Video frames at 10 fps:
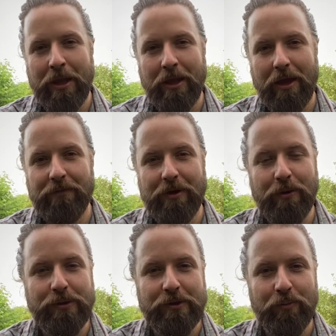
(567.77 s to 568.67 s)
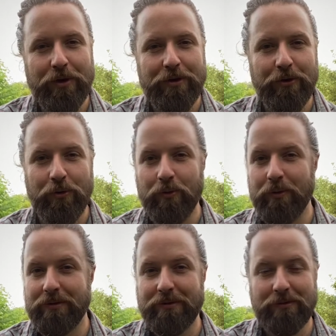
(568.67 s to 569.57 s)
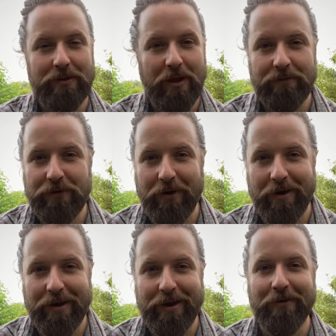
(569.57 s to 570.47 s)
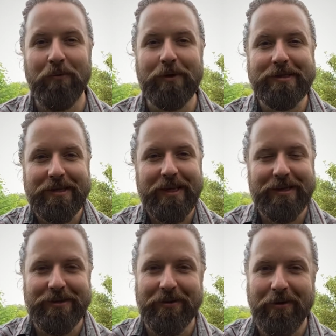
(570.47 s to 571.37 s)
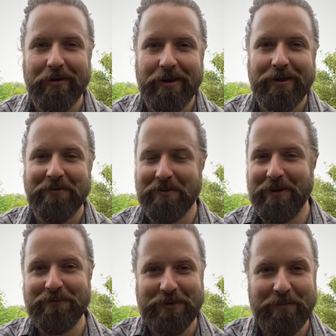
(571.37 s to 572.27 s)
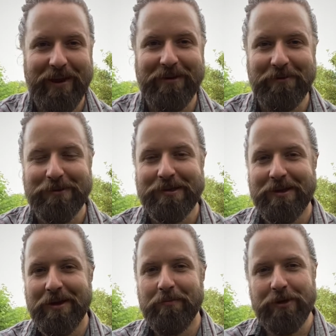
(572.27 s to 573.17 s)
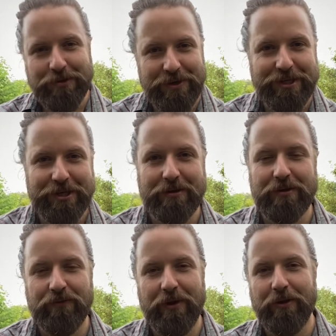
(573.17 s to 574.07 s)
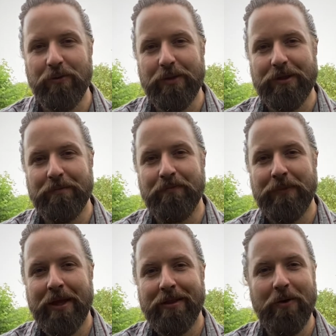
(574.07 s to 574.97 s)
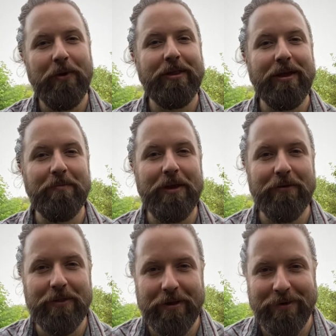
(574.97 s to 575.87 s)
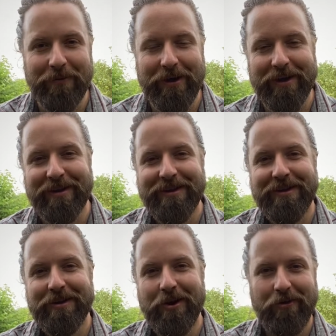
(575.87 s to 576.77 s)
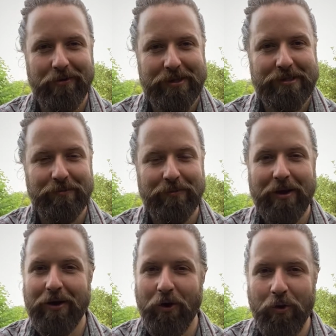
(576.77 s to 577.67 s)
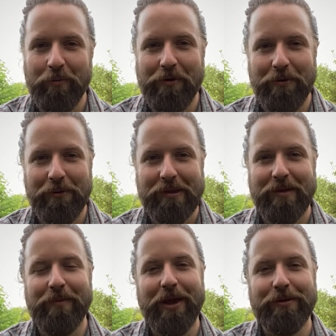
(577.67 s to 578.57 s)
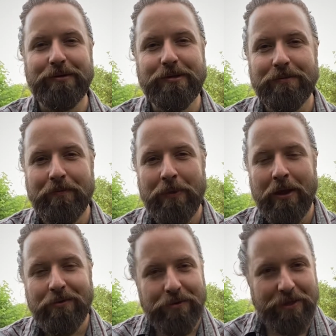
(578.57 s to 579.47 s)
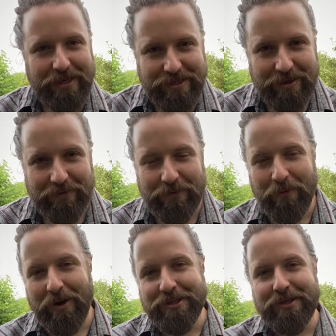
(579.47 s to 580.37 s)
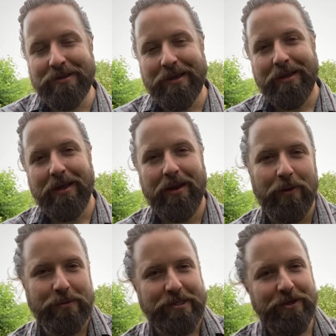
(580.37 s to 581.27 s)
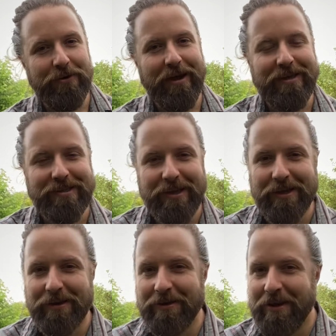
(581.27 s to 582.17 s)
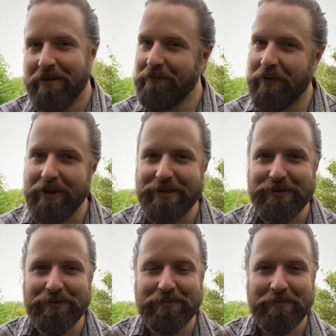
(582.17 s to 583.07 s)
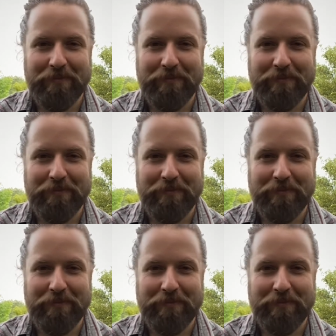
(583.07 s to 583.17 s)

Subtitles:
And if you know someone who loves gardening or wants to get into gardening or loves tomatoes, be sure you share this video with them. That way they could be on their way to growing some homegrown tomatoes. Well, thanks a lot for watching, and I will see you guys again very soon.